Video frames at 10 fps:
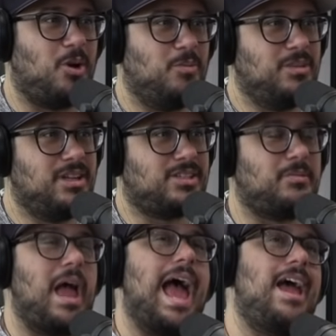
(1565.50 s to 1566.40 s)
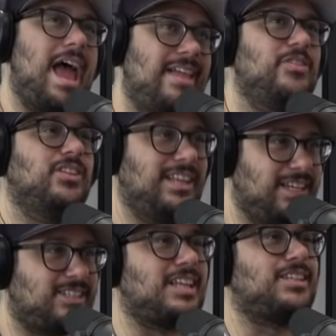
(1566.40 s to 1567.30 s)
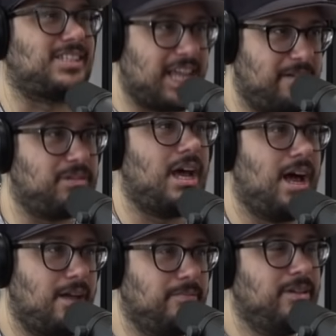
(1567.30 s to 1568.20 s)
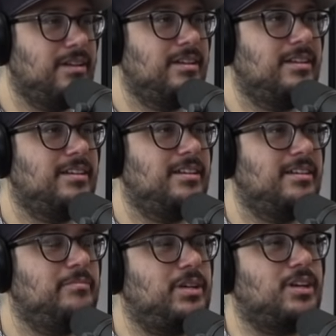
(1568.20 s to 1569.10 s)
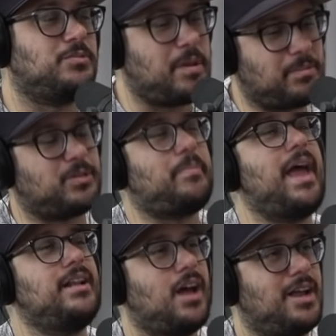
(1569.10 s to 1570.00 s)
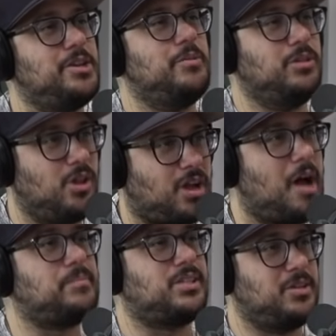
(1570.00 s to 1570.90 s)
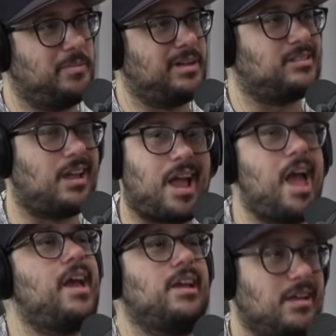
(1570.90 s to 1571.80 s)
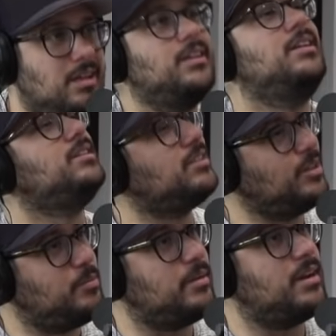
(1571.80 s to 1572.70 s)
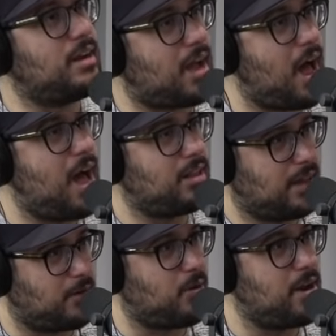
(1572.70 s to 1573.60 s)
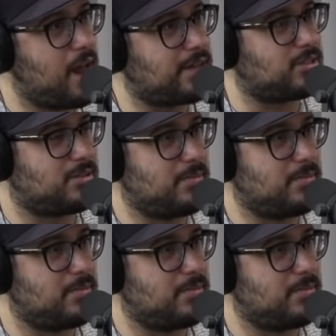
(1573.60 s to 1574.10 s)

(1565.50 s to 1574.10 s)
homeless and the least at the same time. Because people depend on you and look up to you, but it's like, hey, he's sleeping in a cot, like, right next to